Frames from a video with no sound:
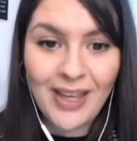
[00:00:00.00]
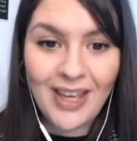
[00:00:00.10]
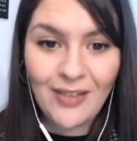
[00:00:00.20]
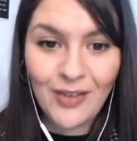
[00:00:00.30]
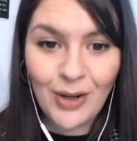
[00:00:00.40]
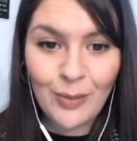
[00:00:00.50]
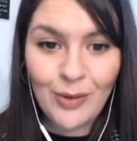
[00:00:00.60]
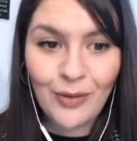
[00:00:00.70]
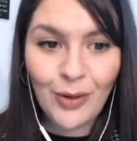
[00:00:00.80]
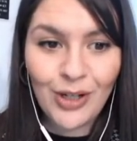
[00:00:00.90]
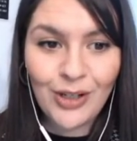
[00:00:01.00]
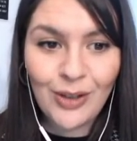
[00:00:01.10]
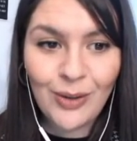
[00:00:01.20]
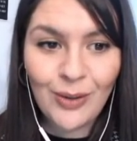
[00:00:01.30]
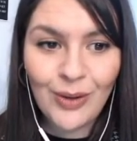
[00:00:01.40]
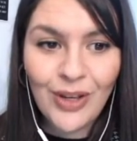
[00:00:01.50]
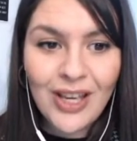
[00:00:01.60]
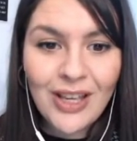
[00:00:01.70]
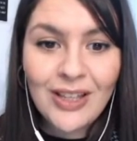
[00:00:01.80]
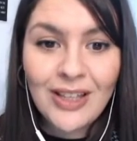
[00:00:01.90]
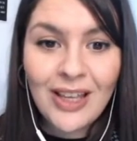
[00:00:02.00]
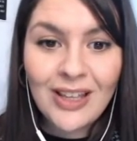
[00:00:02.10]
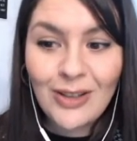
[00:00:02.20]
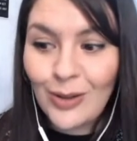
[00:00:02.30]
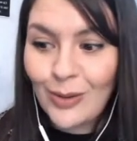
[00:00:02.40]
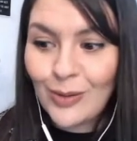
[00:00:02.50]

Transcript: behavior before you you